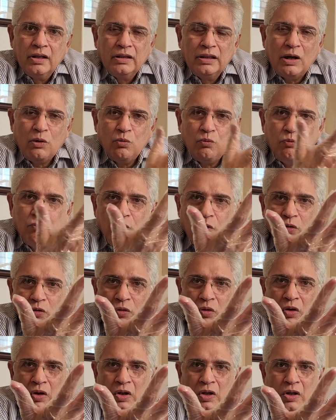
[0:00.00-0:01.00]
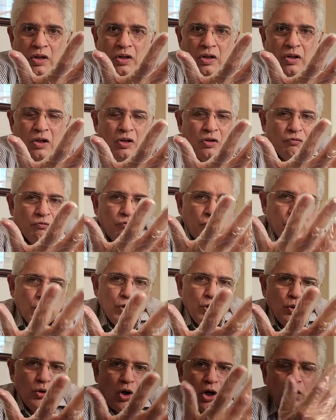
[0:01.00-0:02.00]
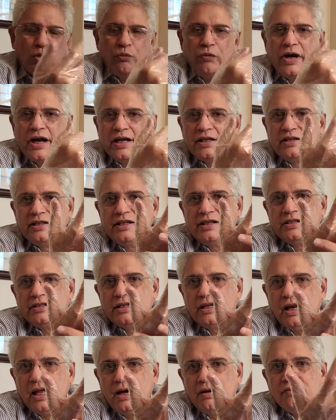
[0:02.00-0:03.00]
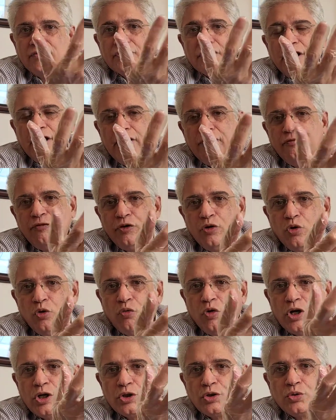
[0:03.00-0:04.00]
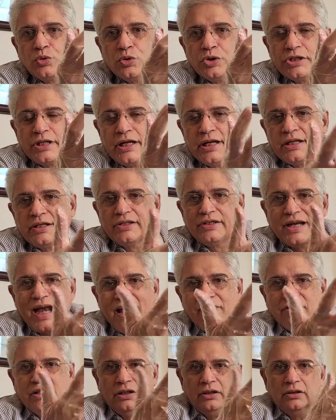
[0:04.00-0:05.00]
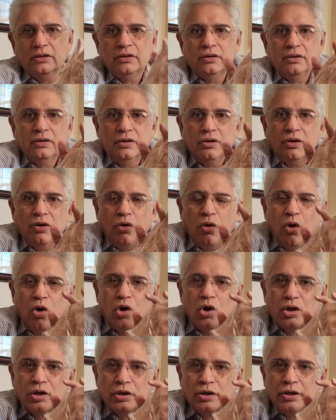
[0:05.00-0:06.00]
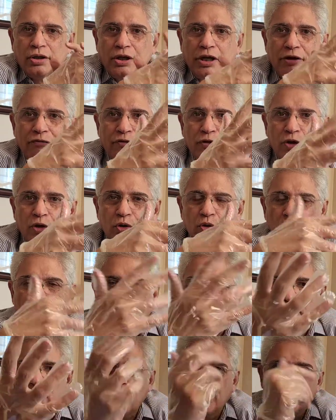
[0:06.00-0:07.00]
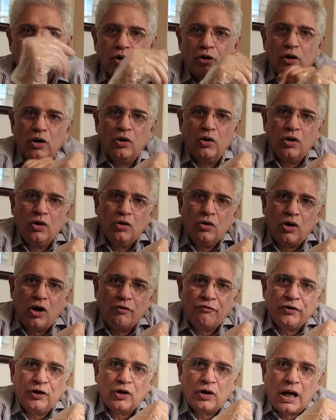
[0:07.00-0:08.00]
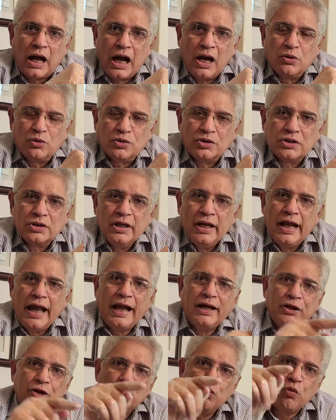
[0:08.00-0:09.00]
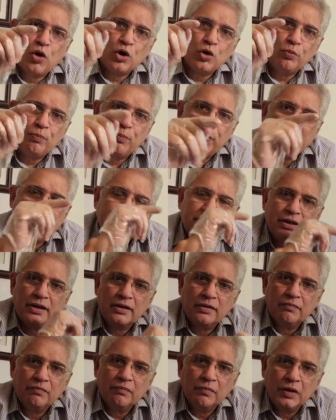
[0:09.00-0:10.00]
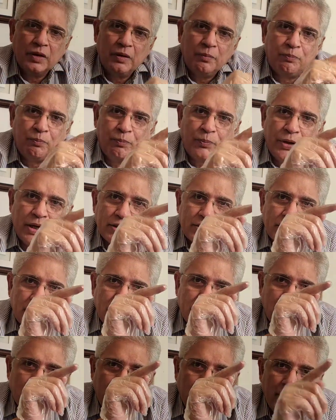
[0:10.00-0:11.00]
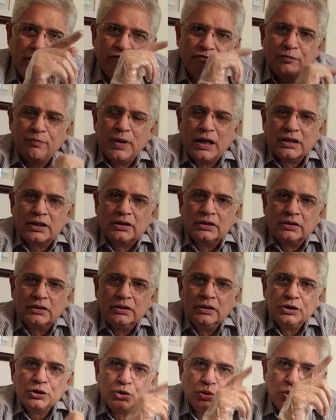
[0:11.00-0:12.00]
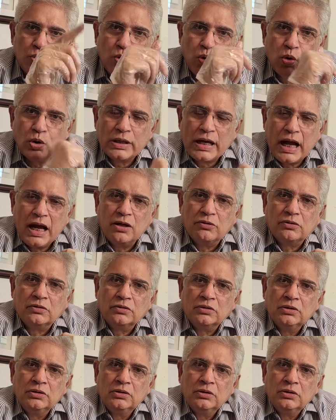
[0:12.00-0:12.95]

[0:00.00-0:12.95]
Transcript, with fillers: Now, would you not wear these gloves if you were to, say, travel, or if you were to get off your, off your house and you want to press a, press a lift button to go down,